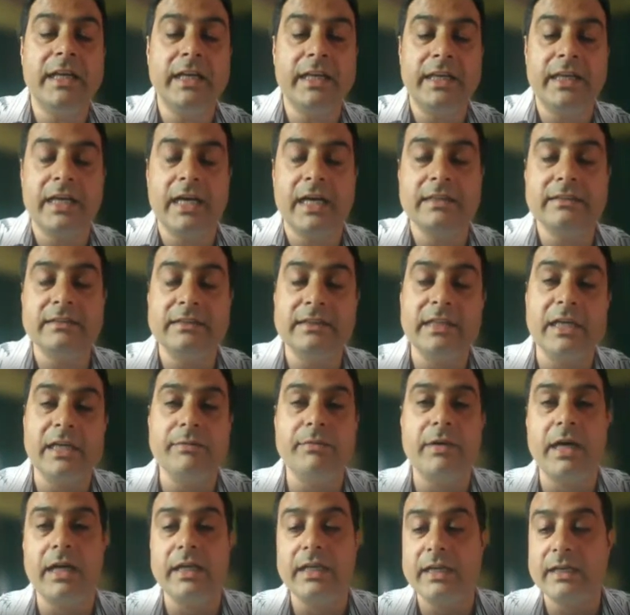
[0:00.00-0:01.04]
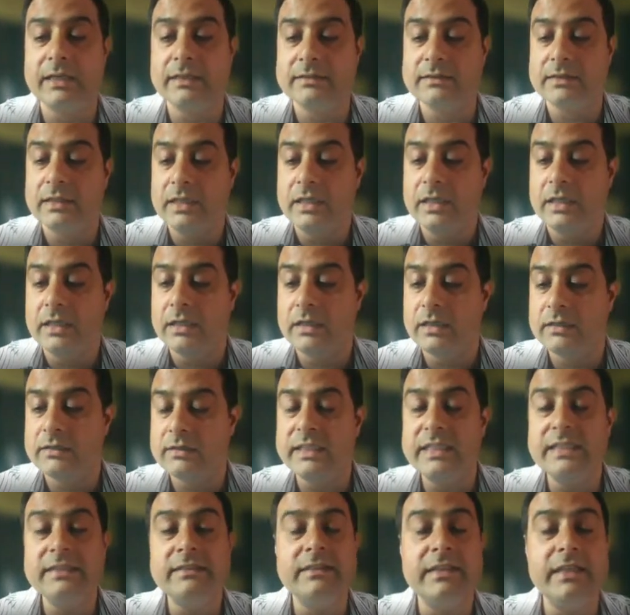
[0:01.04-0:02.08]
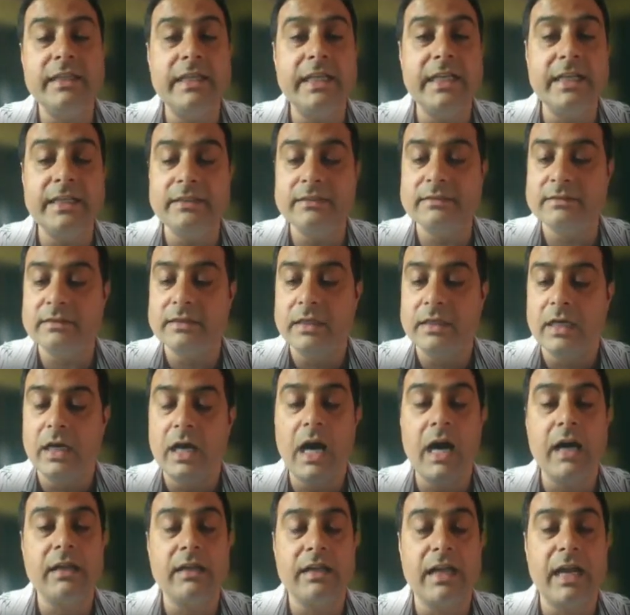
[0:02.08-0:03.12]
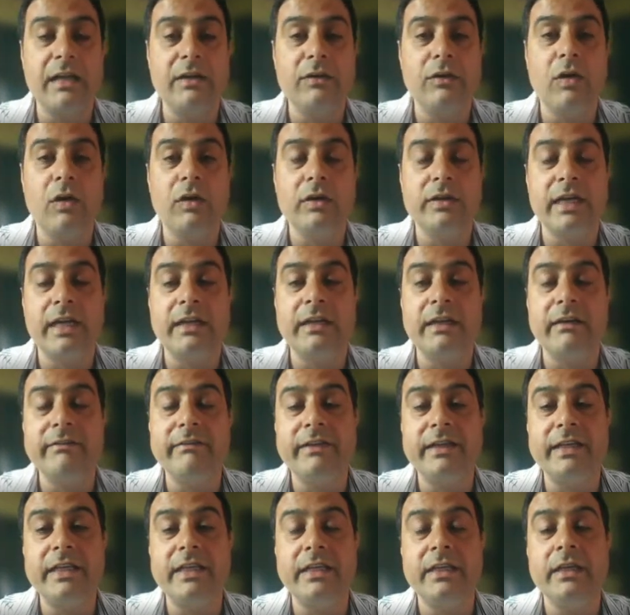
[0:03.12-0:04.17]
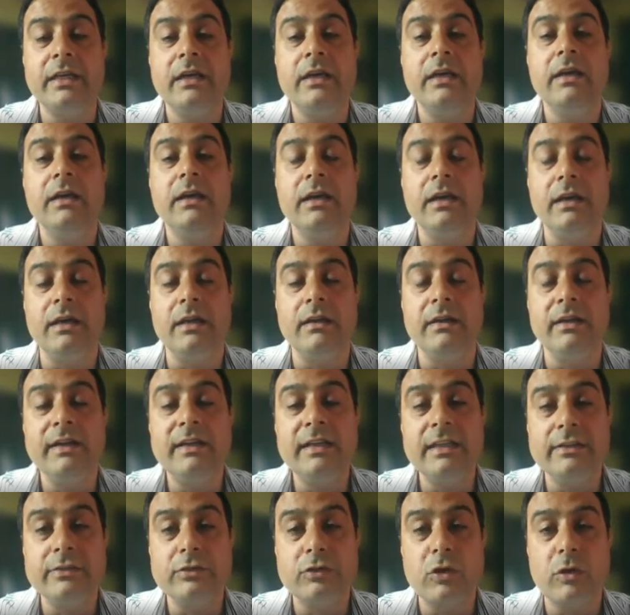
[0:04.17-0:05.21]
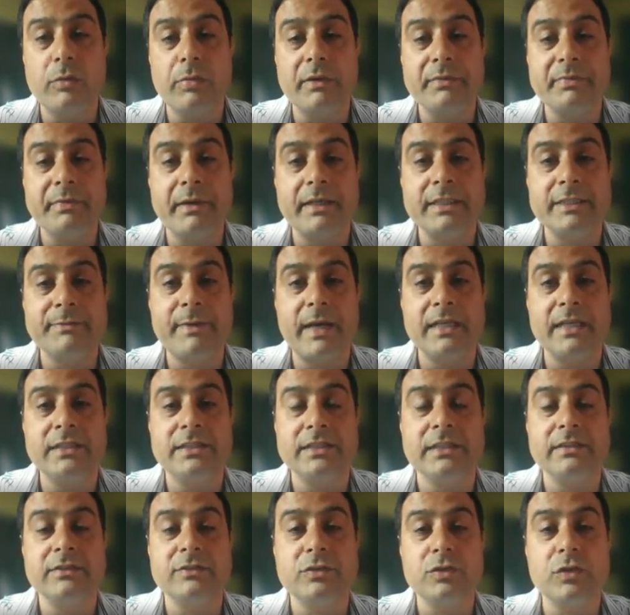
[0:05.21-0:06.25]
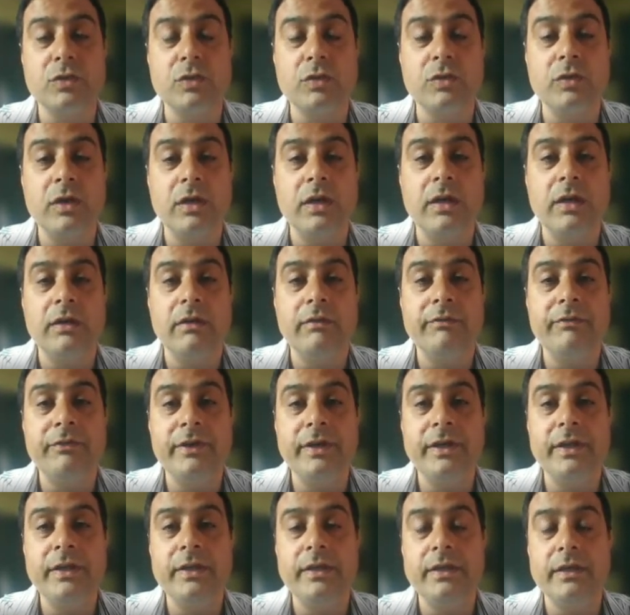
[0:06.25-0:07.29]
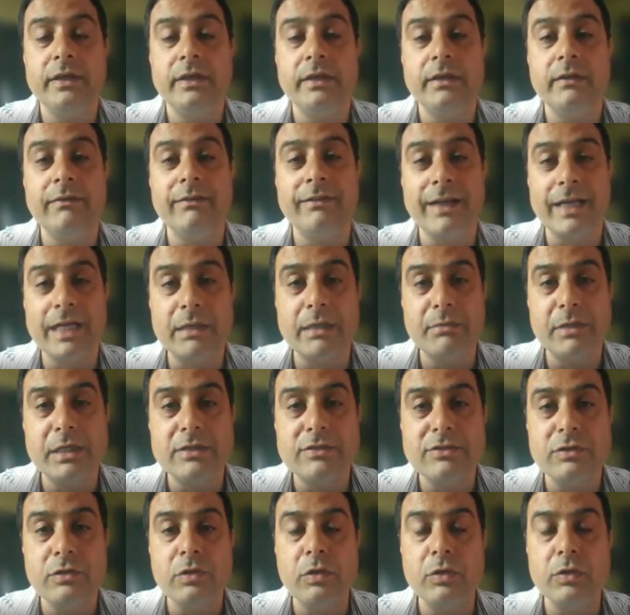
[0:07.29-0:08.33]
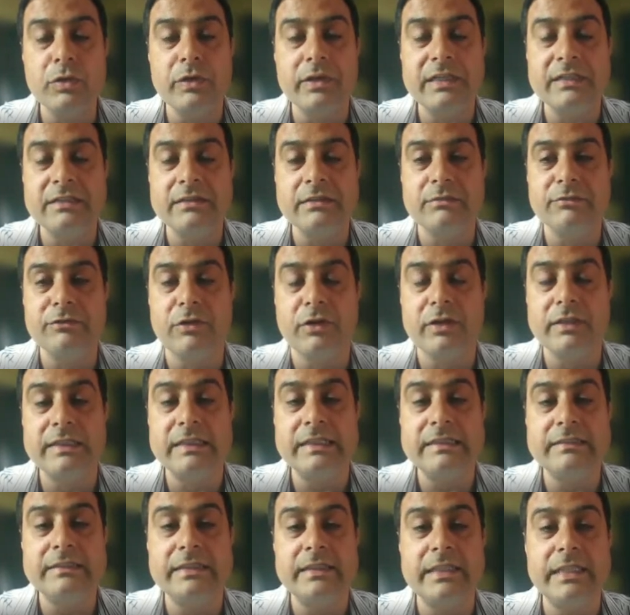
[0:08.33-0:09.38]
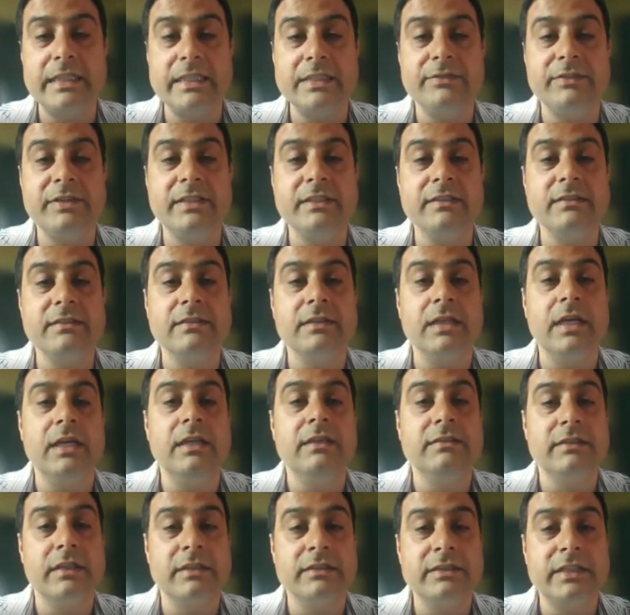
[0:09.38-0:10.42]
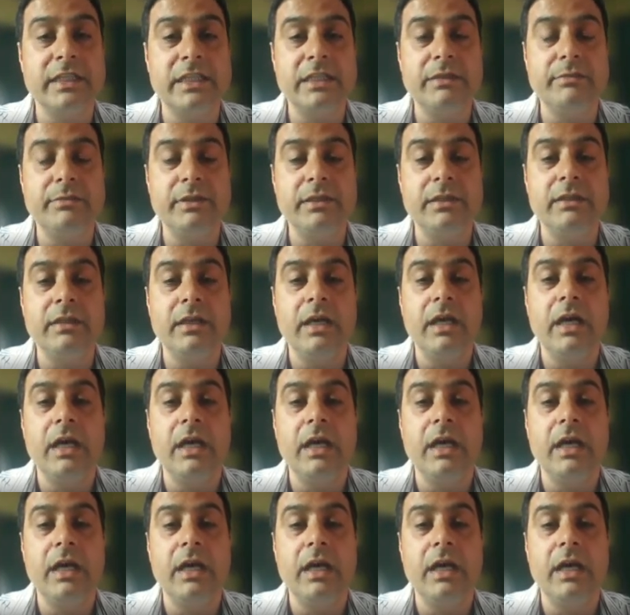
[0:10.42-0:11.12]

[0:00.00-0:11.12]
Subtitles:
areas in the Himalayas. These cities are landlocked and have very little scope of expansion. So we recommend slow tourism for these cities, which is sustainable.